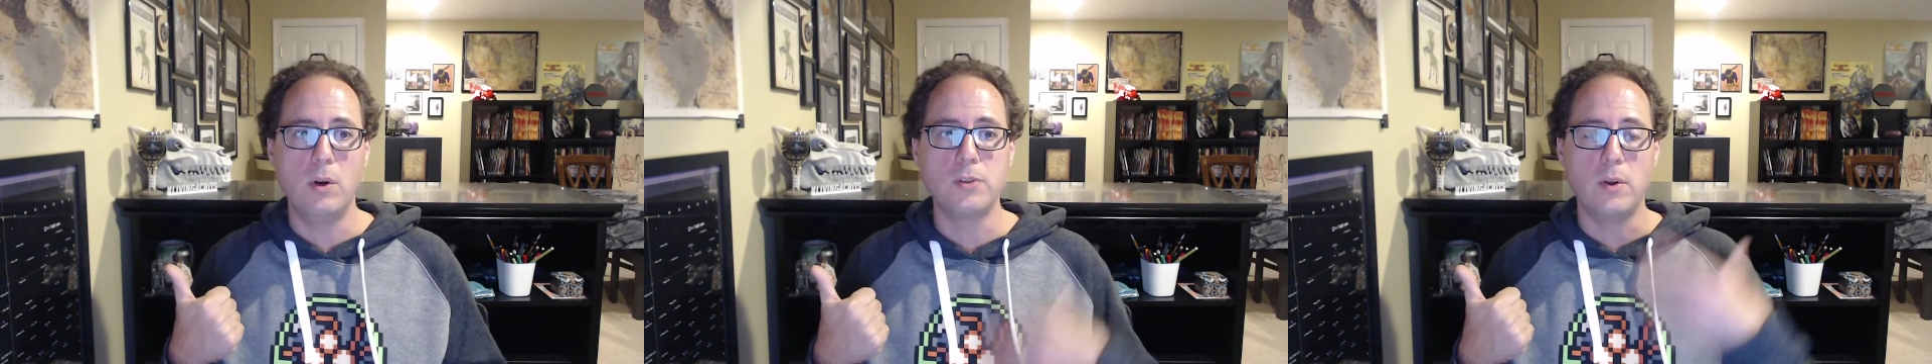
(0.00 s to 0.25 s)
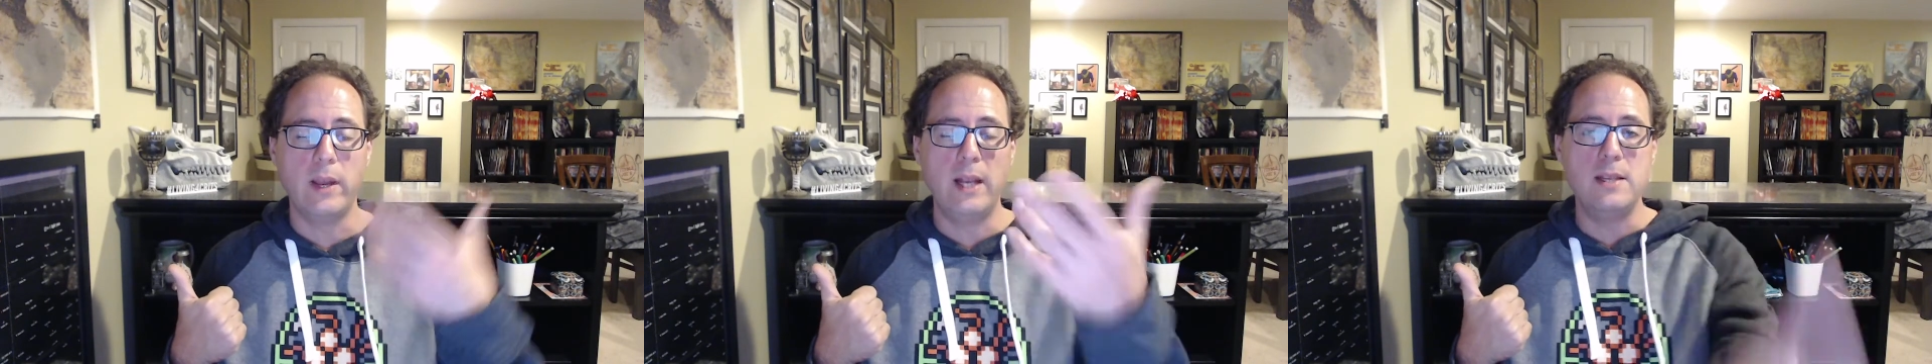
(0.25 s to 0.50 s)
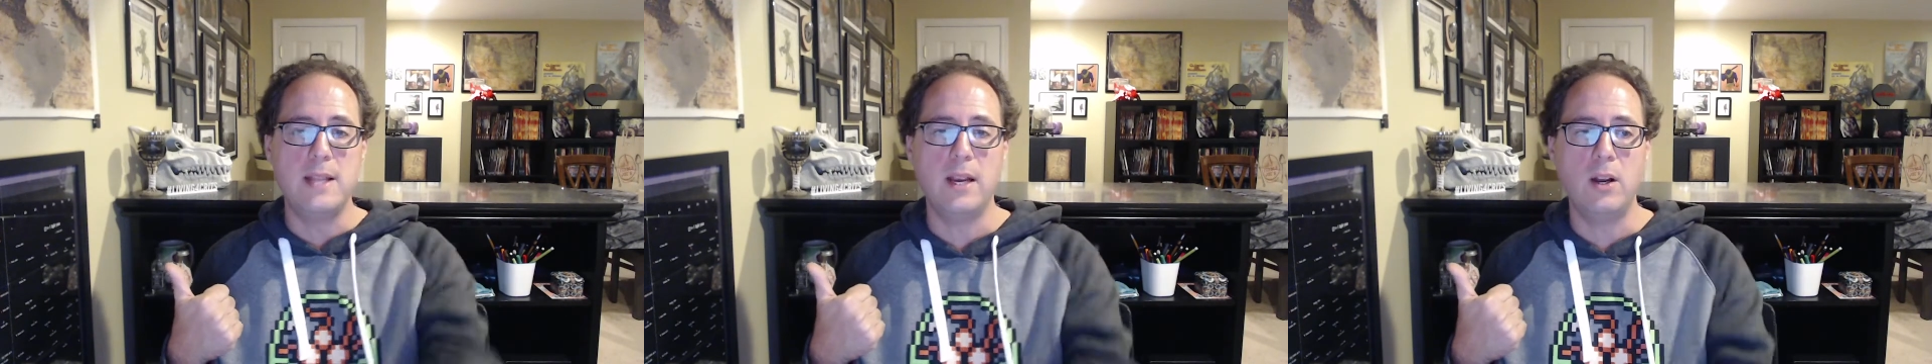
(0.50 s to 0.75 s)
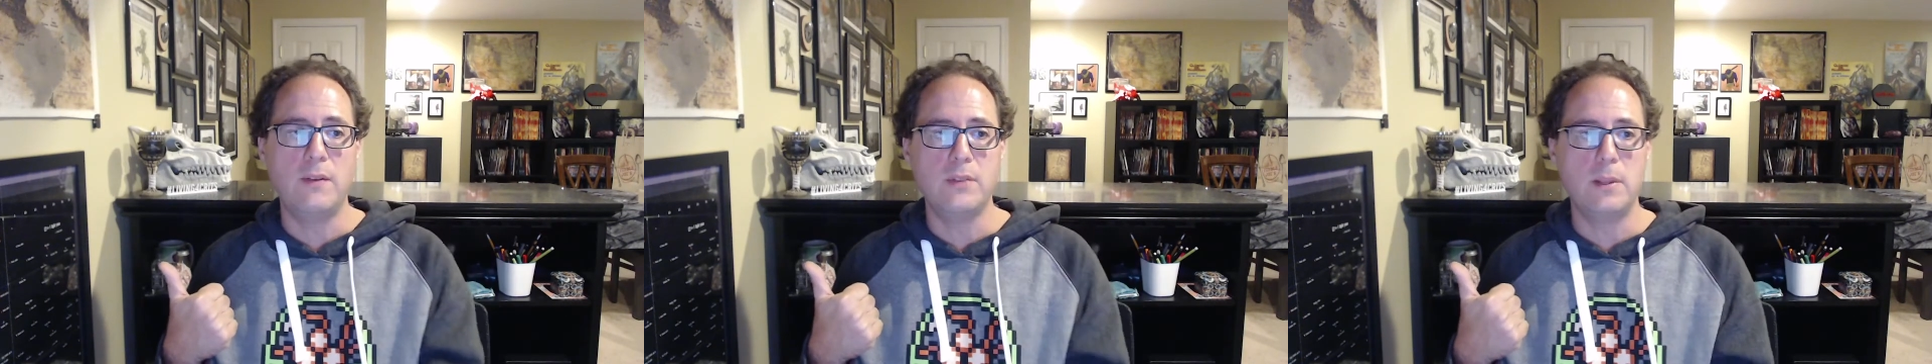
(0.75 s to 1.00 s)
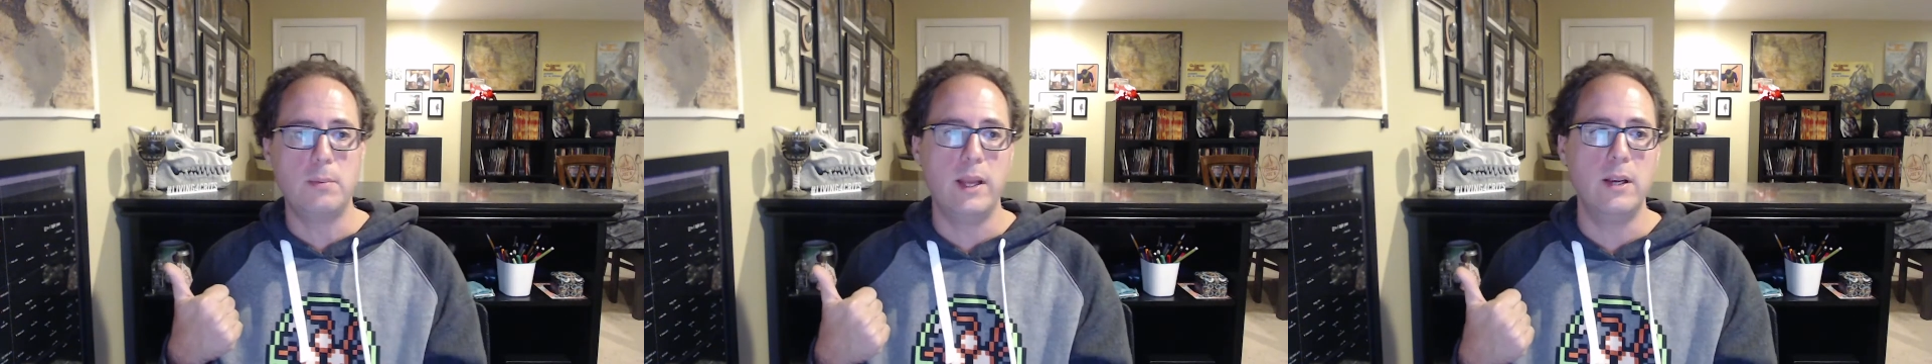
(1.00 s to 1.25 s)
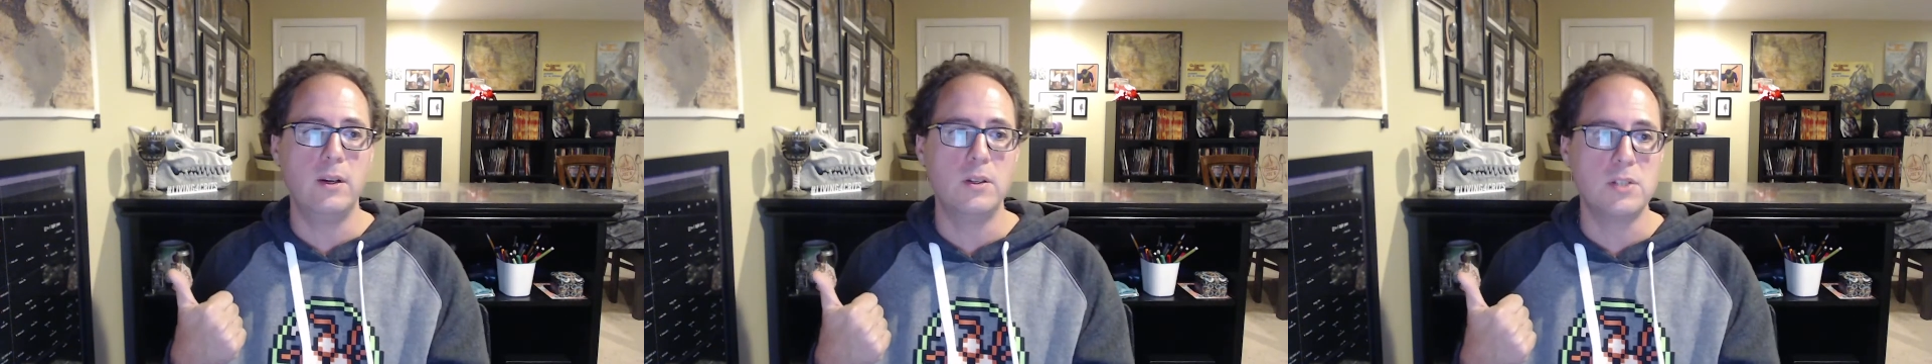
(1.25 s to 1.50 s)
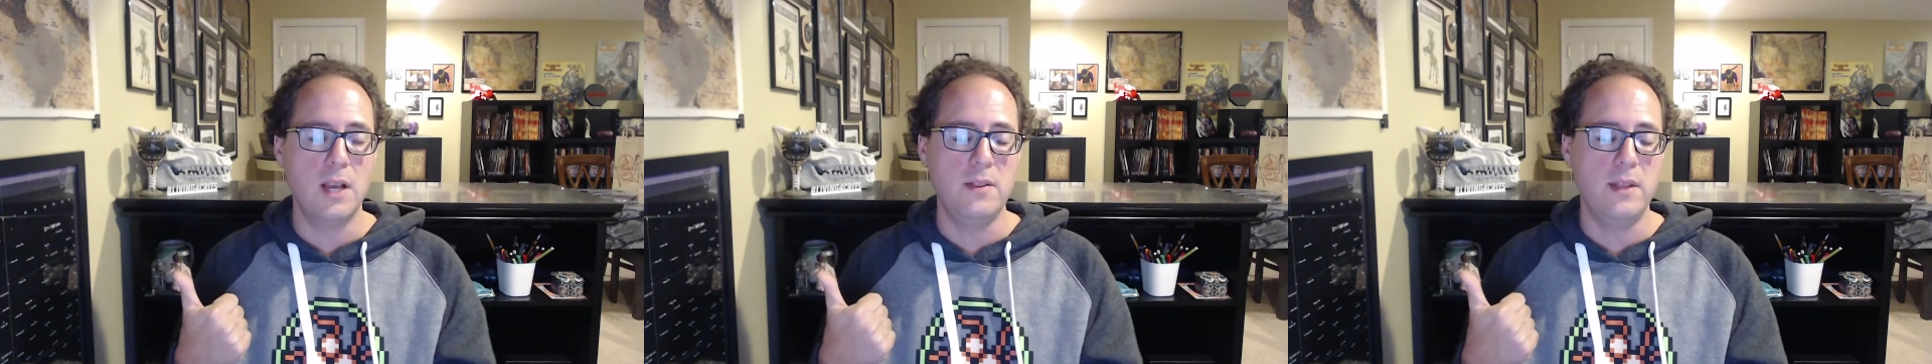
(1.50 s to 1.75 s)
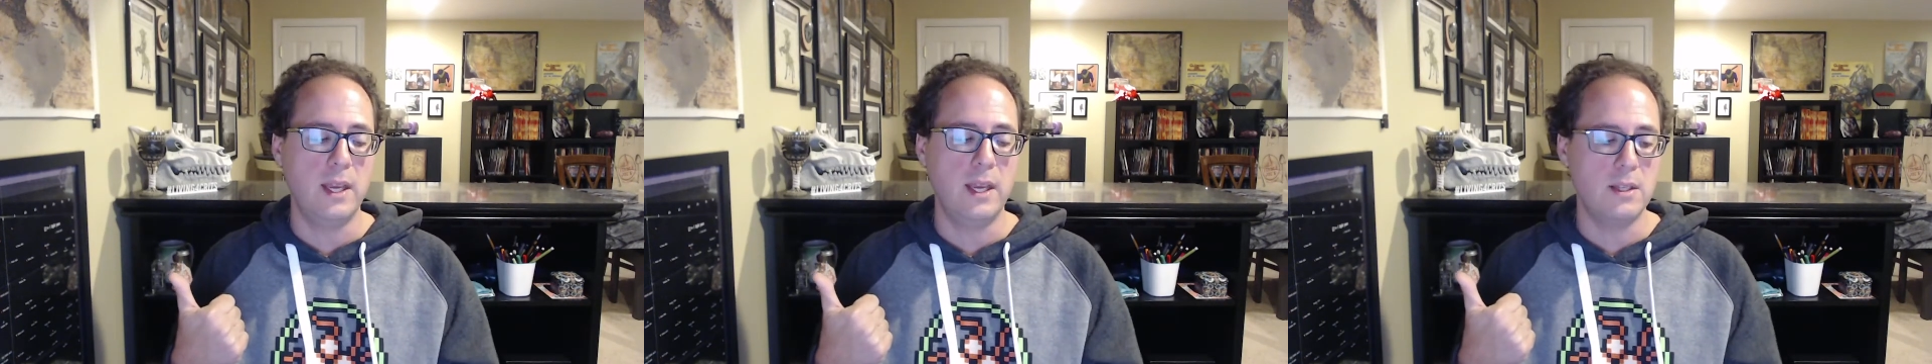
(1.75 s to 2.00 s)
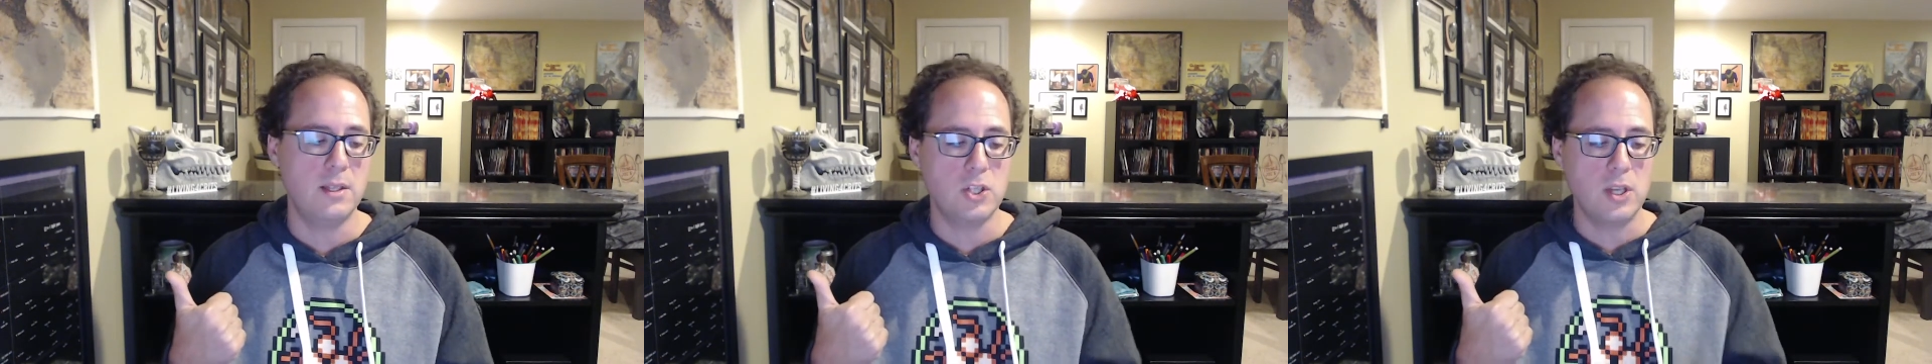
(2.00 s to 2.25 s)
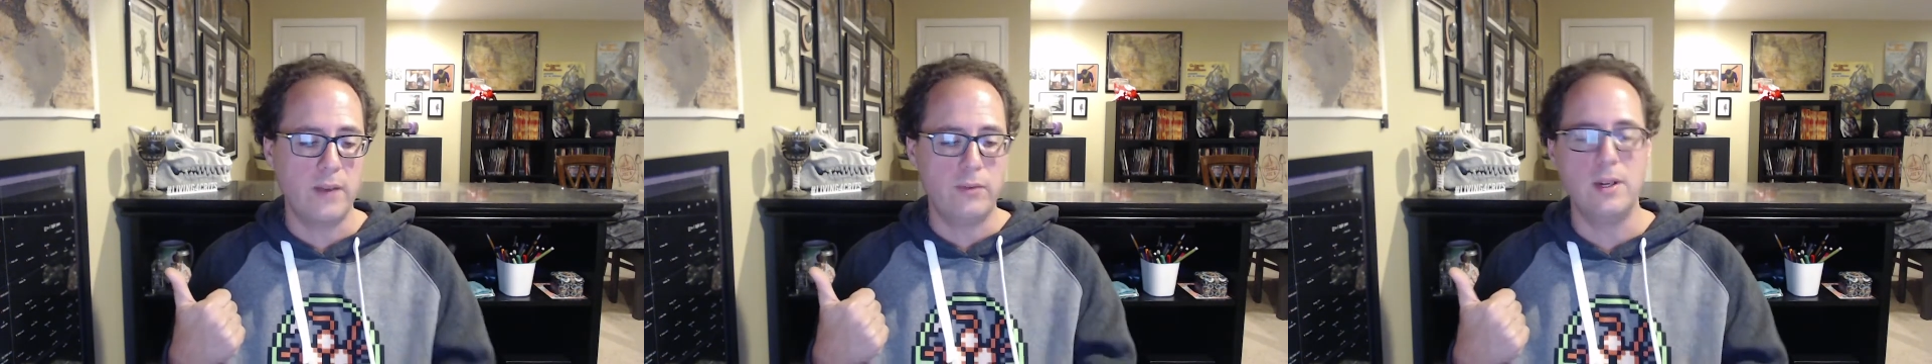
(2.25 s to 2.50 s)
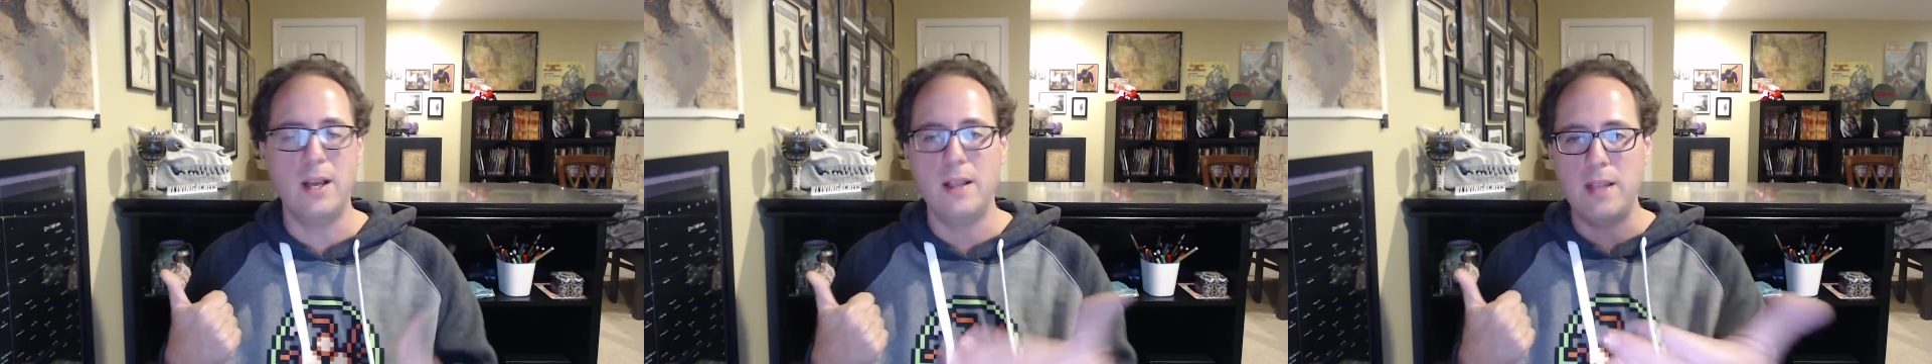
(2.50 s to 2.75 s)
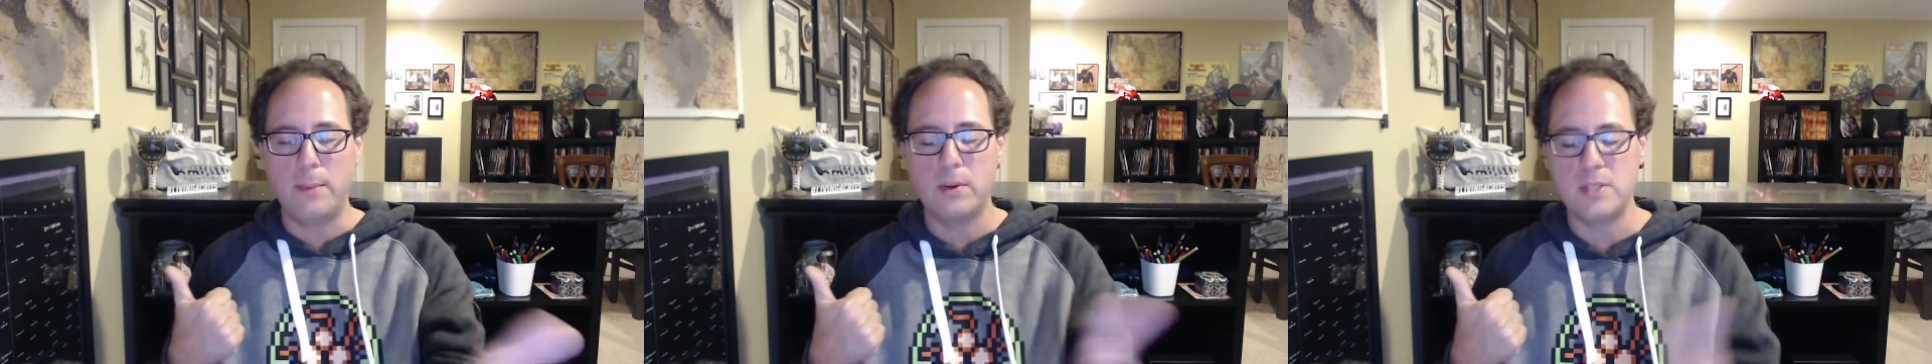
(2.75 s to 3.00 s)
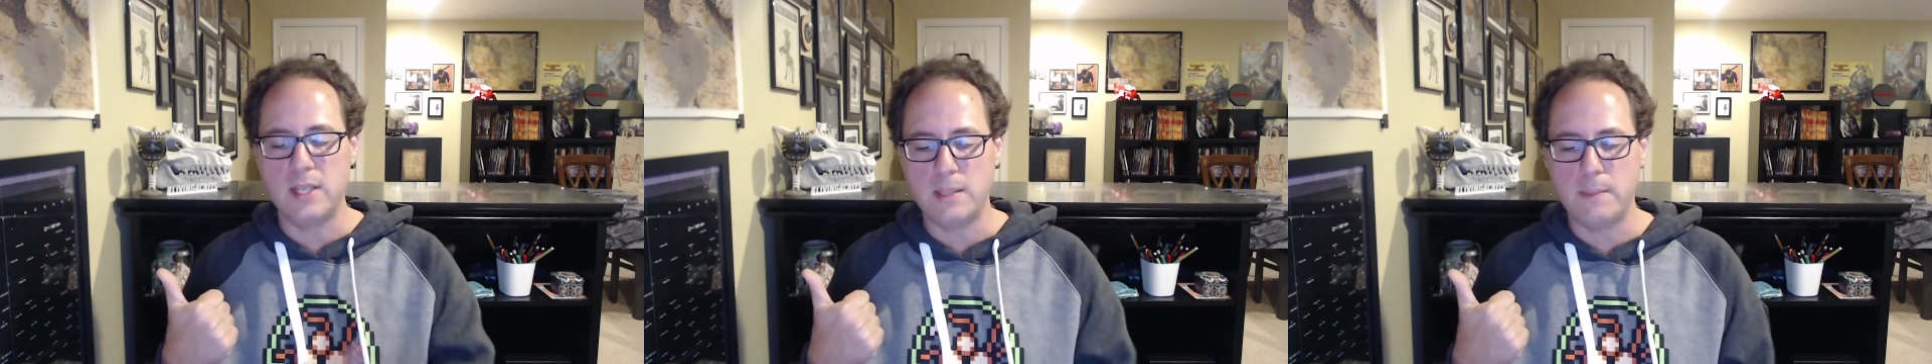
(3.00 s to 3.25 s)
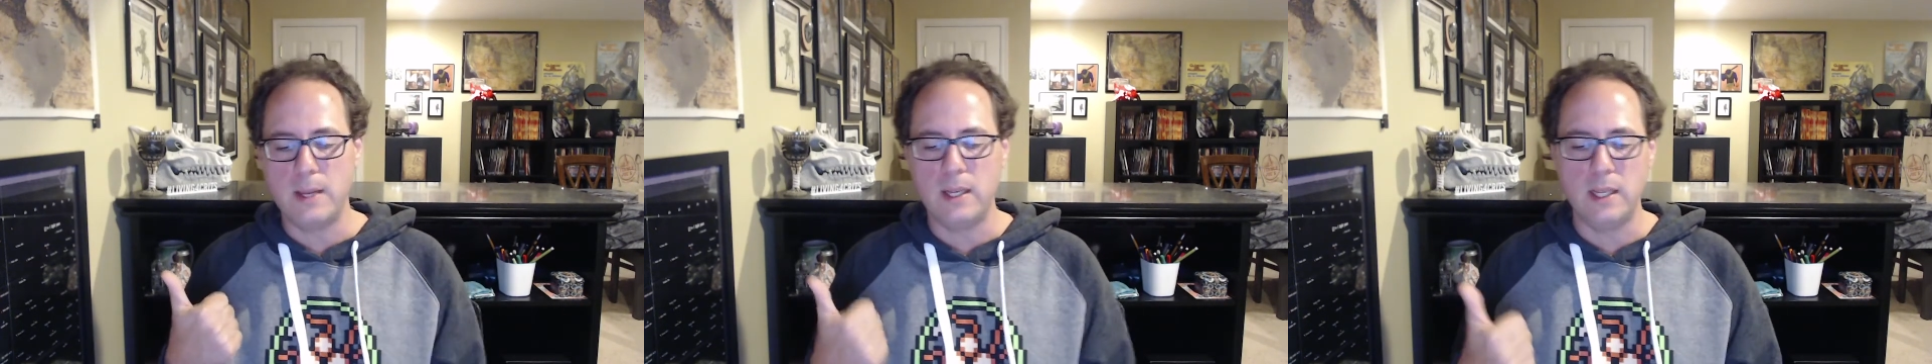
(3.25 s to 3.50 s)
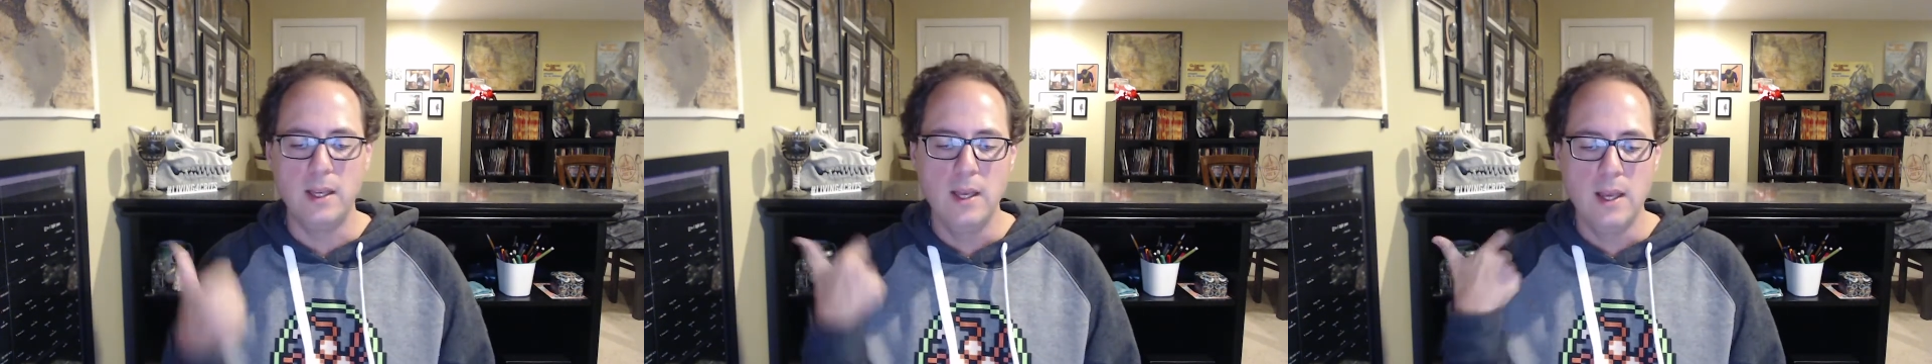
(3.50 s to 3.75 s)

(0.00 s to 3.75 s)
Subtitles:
So I hand a deck off to the players, and they get to shuffle it, and that person gets a Benny.